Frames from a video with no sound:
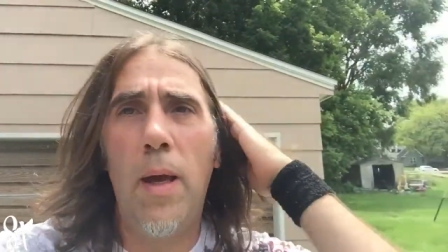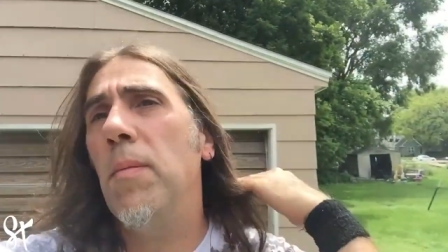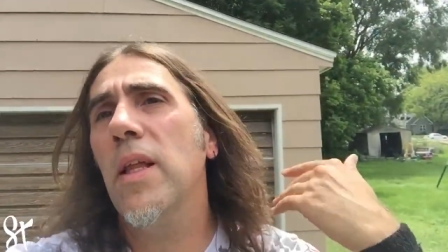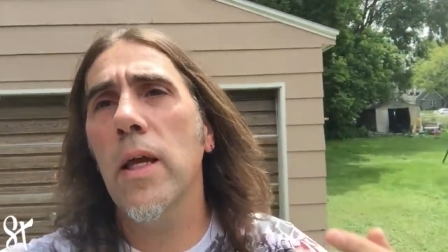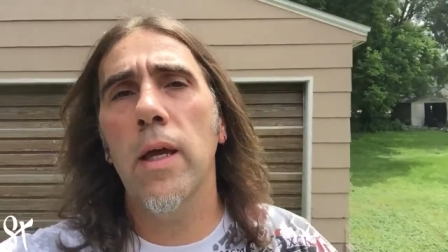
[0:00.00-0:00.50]

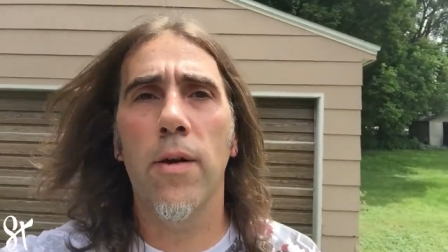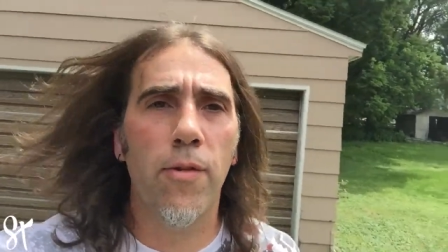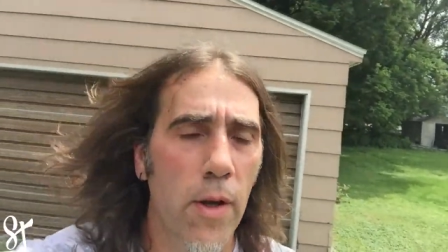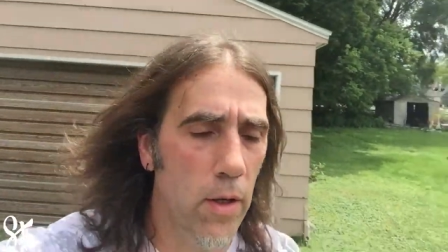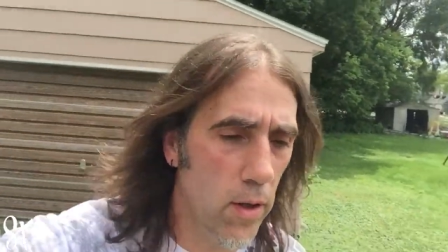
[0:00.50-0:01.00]
Emily and a
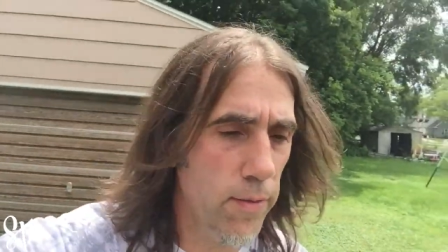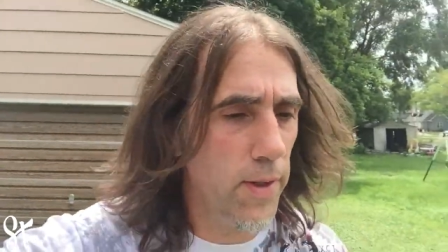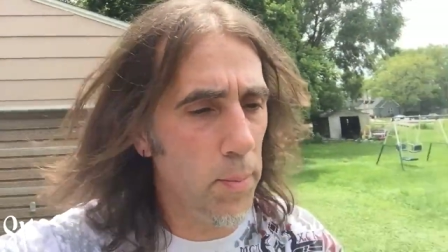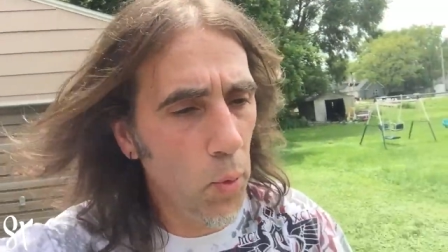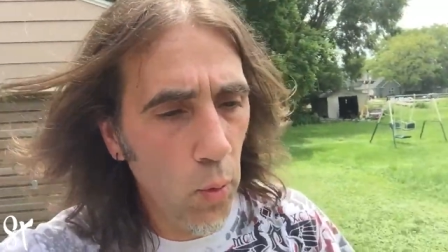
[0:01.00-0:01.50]
friend off
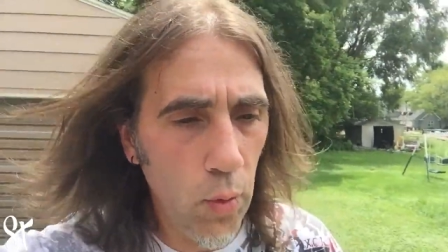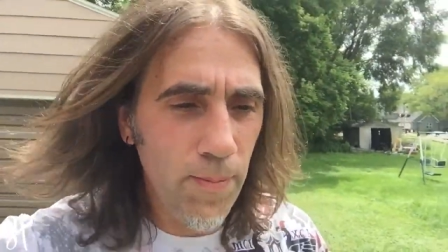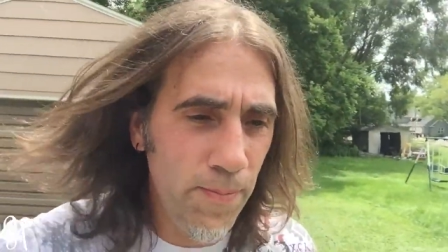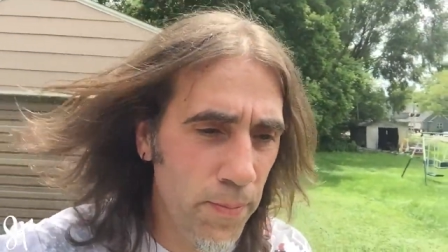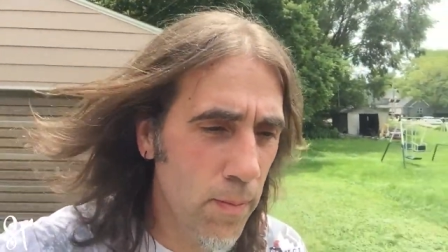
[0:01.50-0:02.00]
at the pool,
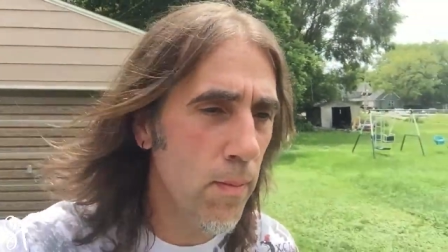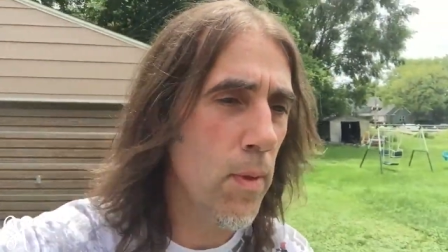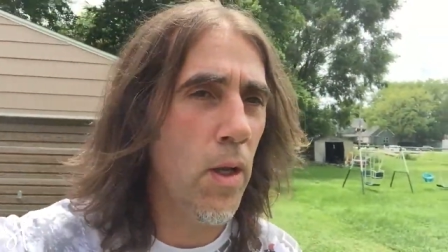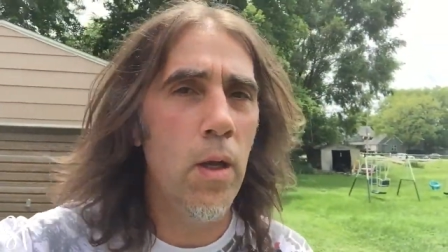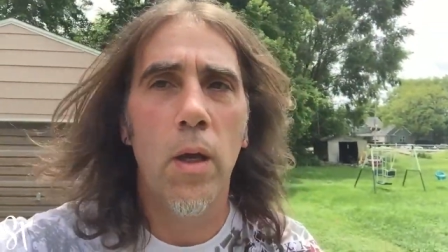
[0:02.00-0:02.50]

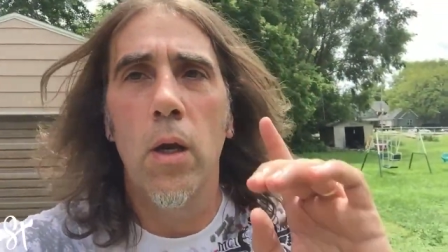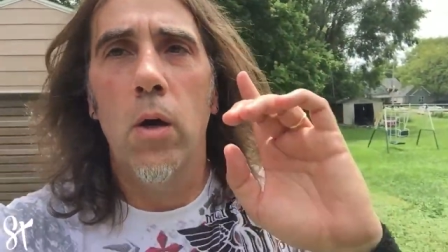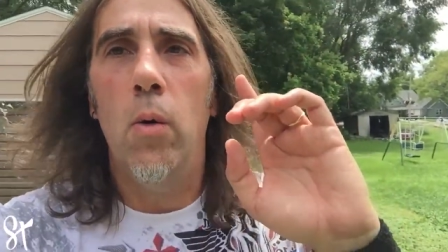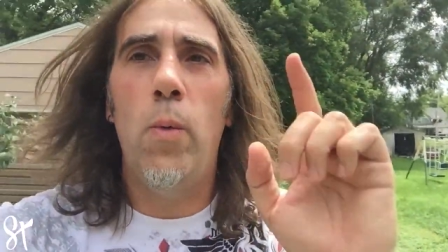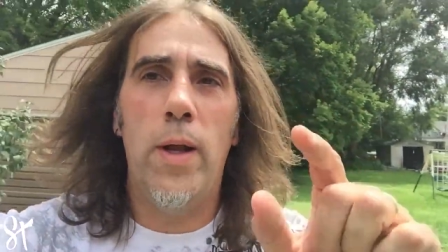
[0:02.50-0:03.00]

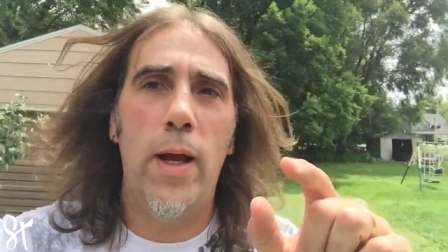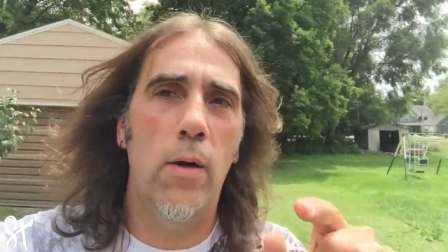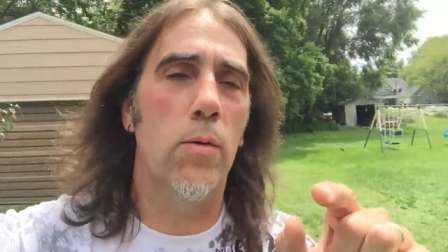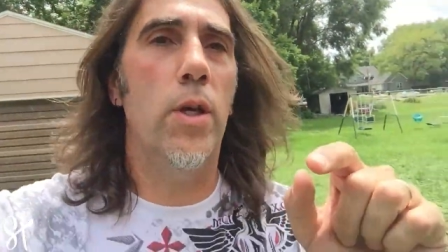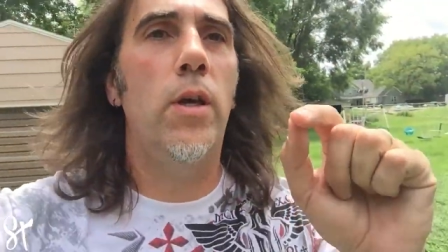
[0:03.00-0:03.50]
went
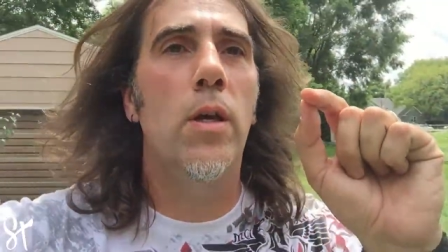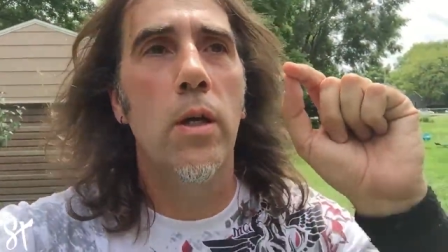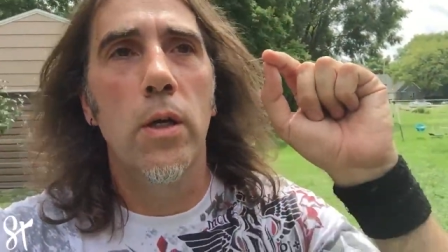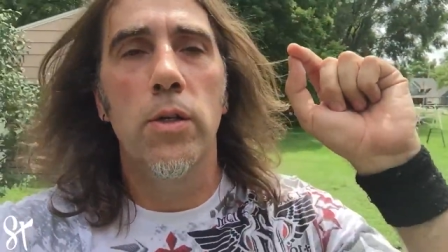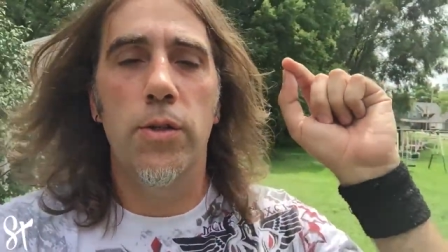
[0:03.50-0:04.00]
out
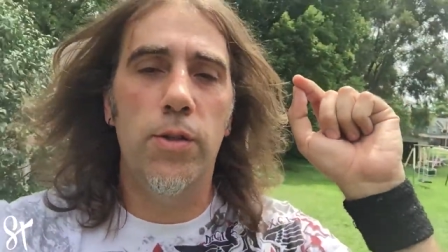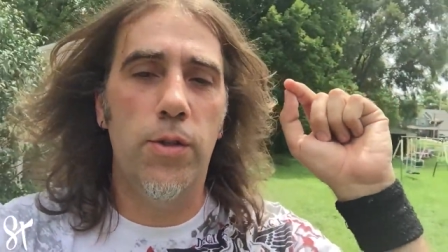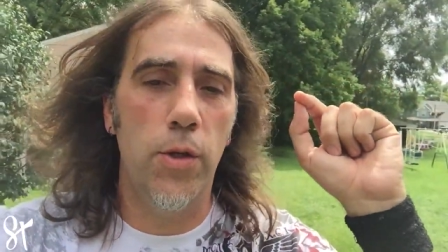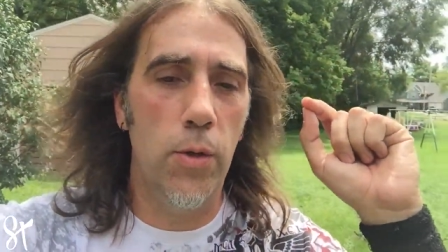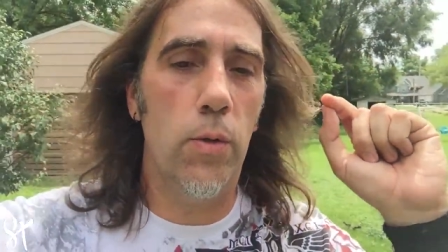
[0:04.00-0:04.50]

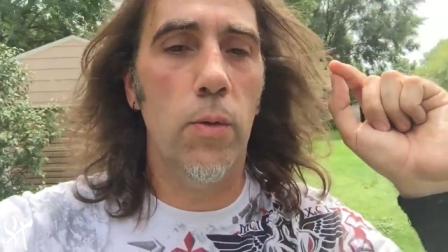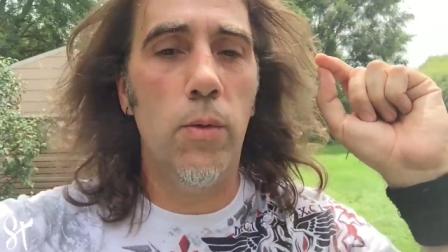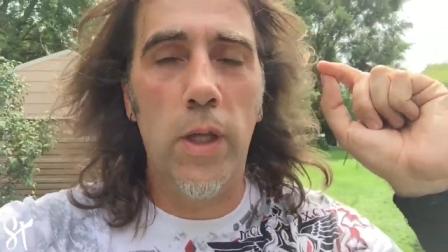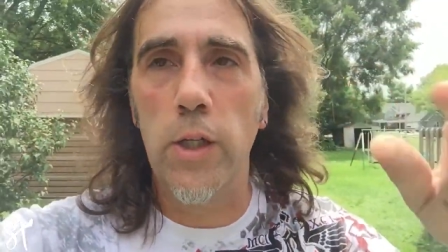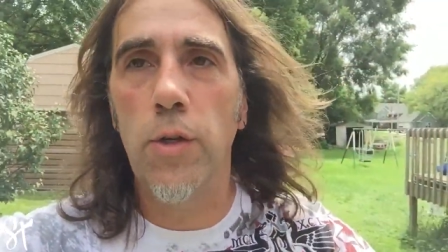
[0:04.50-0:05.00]
to get a